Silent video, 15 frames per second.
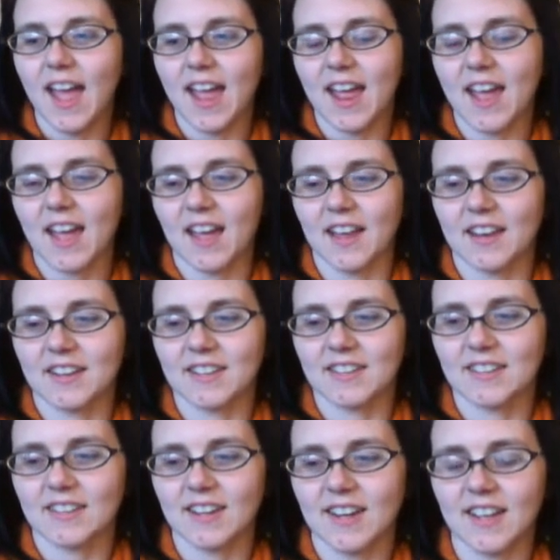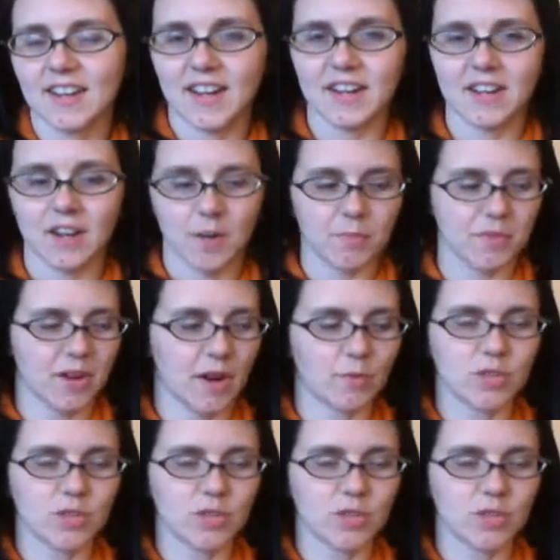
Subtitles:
and it ended up that I